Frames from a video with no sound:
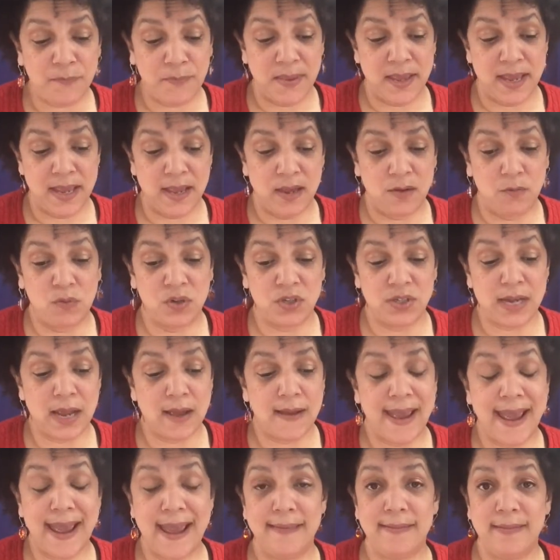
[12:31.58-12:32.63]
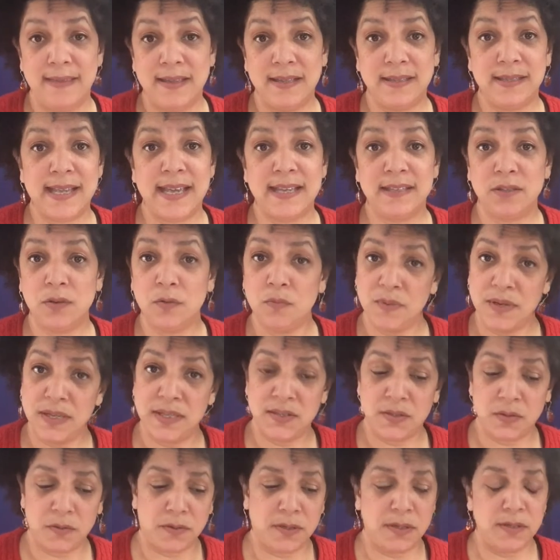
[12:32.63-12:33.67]
been, which I'll add this as a
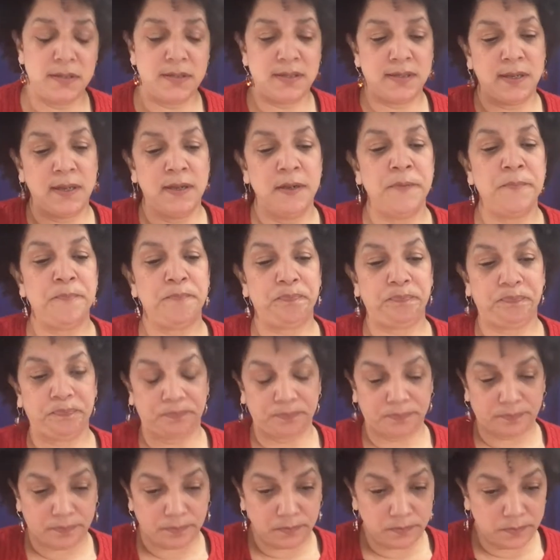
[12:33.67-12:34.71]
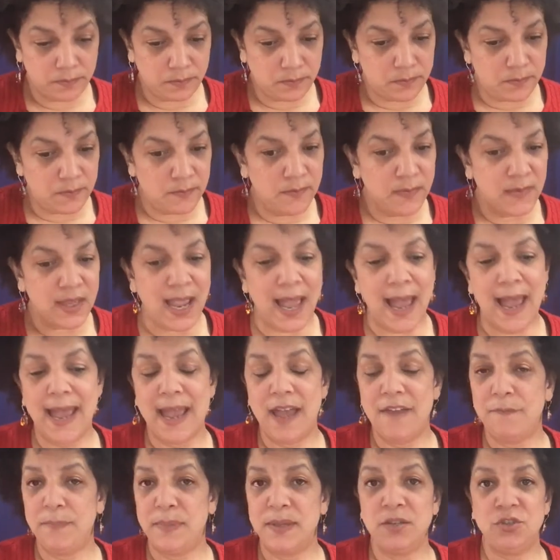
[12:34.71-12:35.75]
resource, I
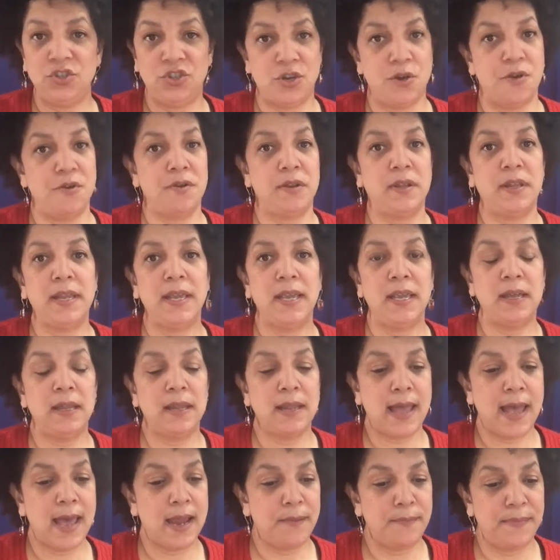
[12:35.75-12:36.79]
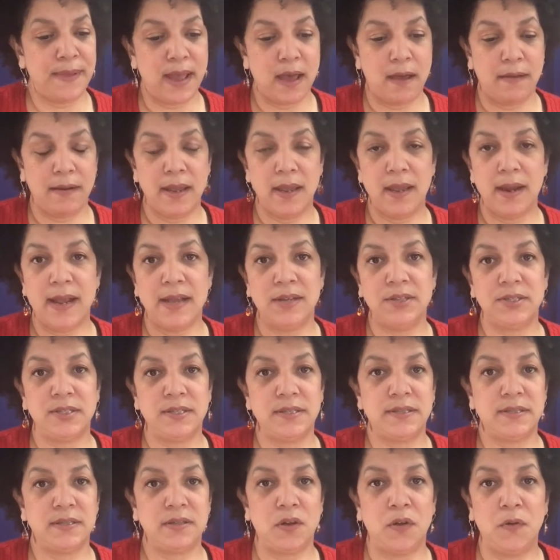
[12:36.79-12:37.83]
have been journaling a lot about it. I
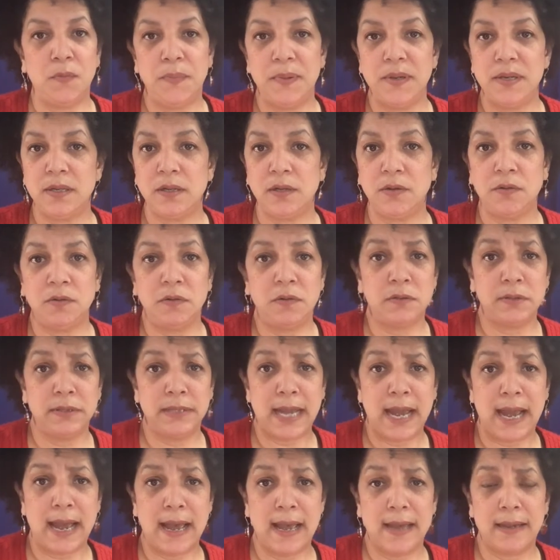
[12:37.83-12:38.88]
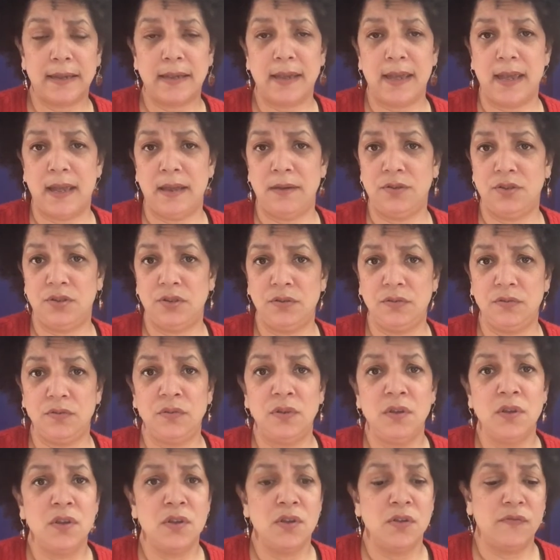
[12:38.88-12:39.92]
just opened a Google Doc and do
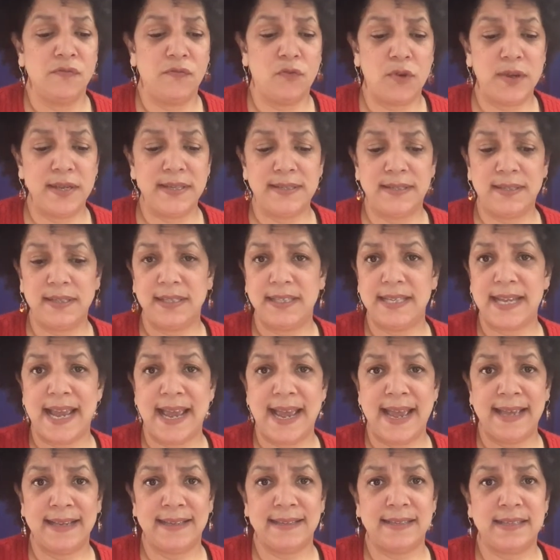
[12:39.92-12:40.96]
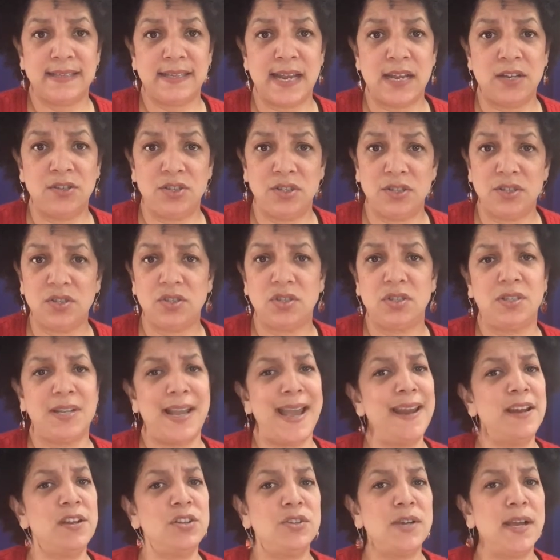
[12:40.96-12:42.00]
voice to text and just
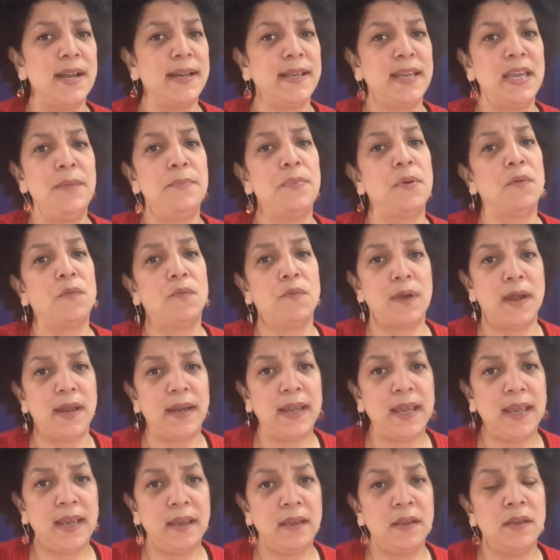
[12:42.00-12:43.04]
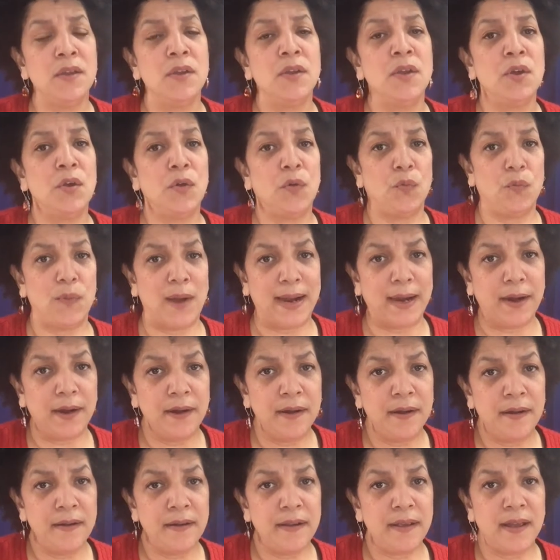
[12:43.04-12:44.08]
kind of try to keep a running
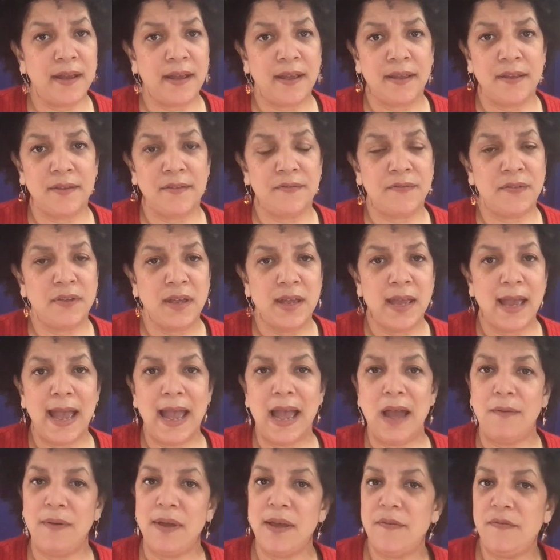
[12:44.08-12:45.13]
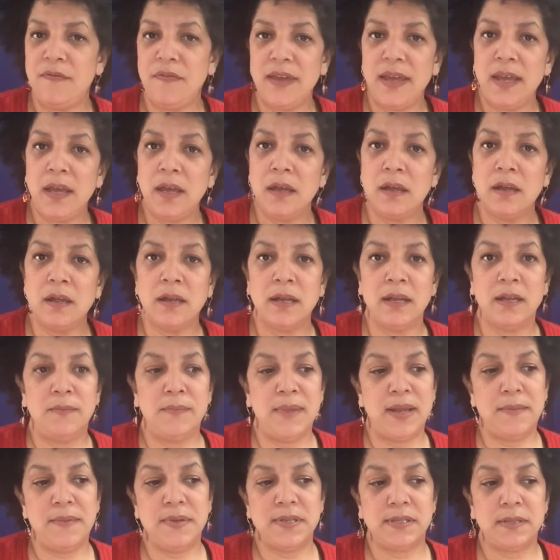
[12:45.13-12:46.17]
record of how I feel and
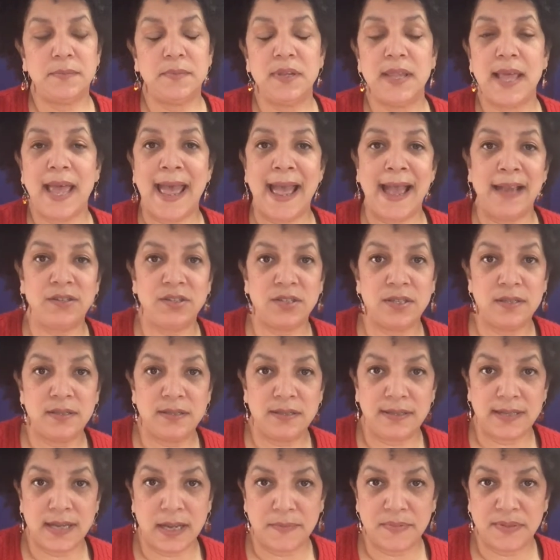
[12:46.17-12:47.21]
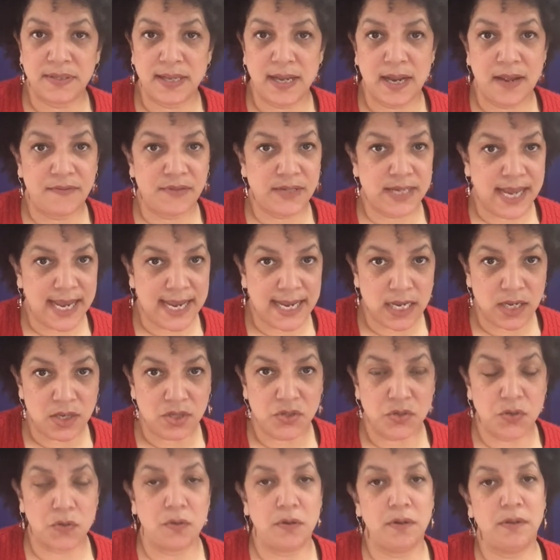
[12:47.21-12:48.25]
maybe some of the action steps that I've taken
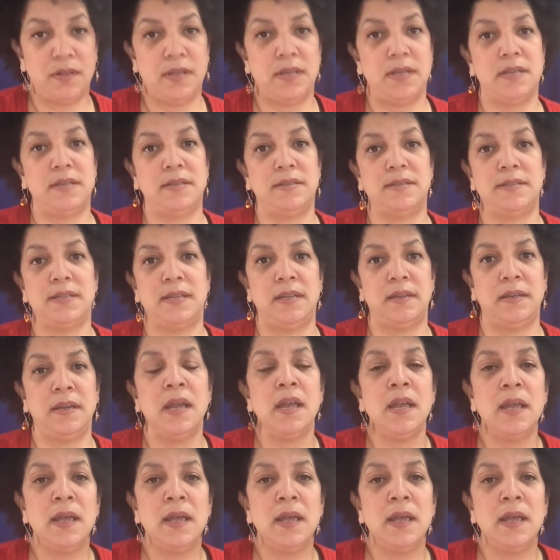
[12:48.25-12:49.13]
toward this. And